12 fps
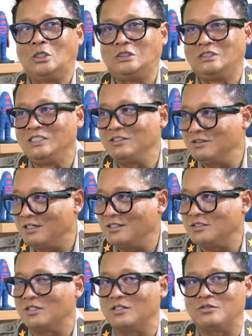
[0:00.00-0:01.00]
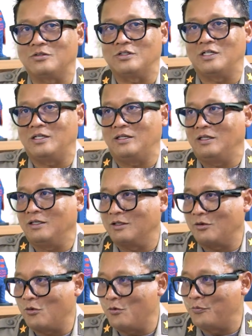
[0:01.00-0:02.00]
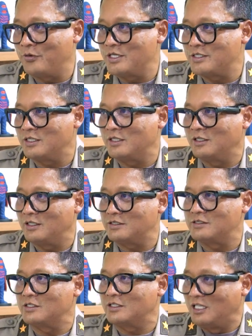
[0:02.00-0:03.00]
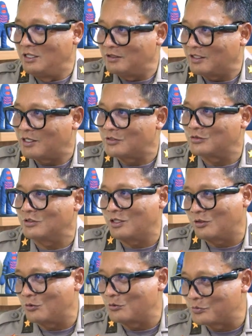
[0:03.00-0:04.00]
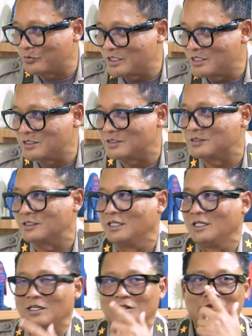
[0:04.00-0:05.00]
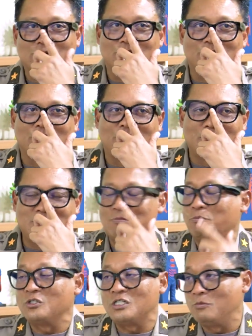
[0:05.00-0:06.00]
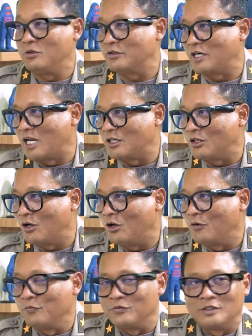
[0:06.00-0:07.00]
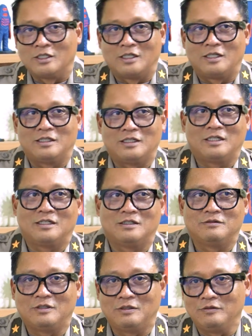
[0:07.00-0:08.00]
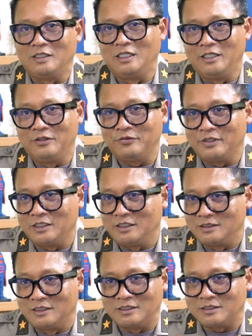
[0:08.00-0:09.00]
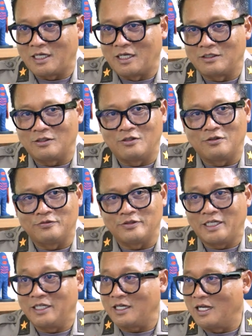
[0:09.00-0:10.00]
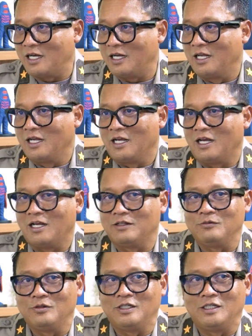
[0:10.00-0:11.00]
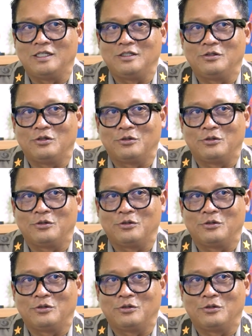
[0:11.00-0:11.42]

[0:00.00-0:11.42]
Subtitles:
the transnational cooperation needs the international cooperation. So it's impossible right now when we live in this kind of era, and we